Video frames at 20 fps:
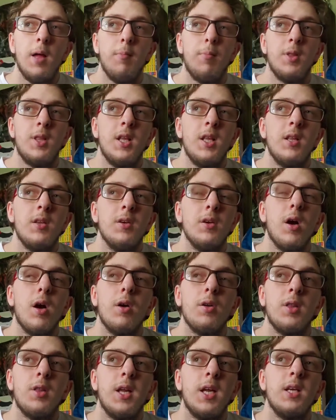but then there
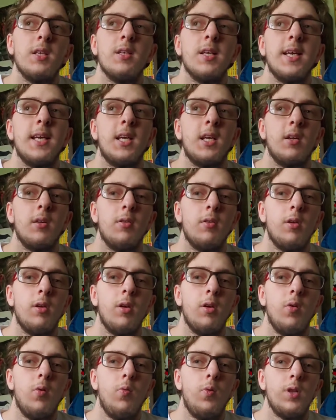are things like
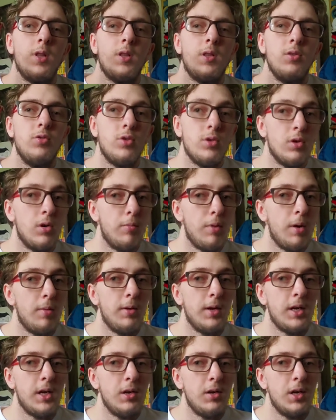with the general
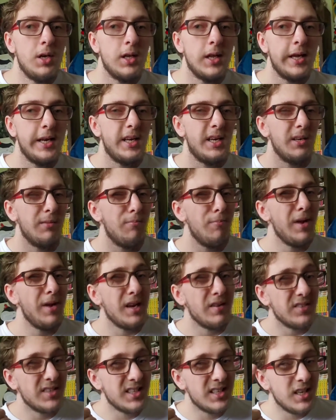public, you get like
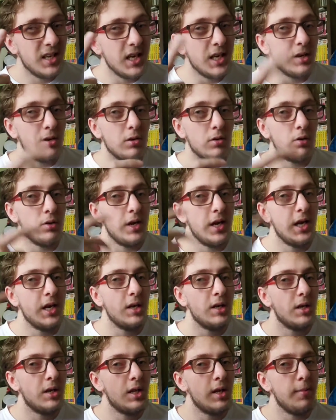Man of Steel
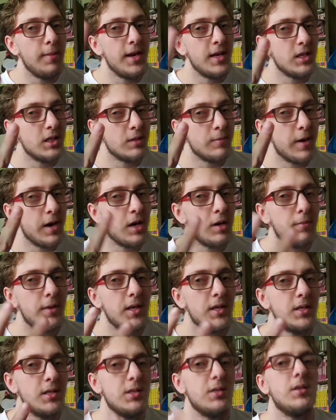and the Amazing Spider
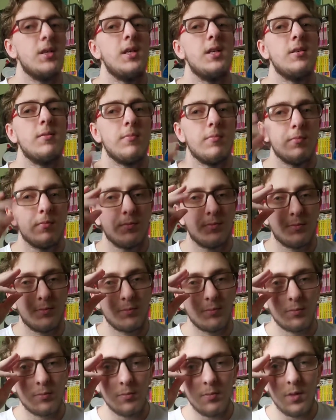Man series.
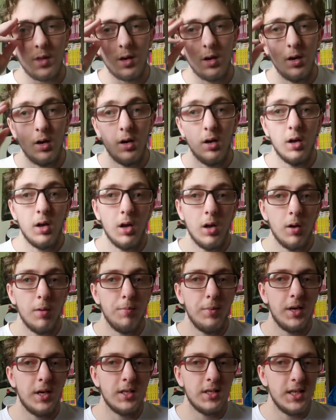
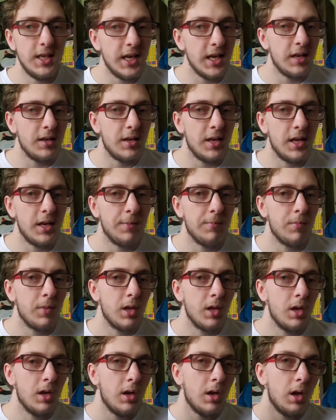Because again, like
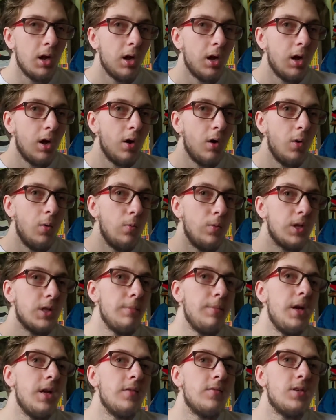with
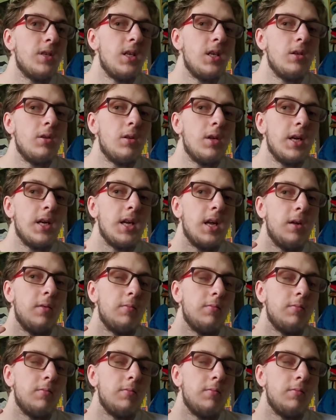the Man of Steel, like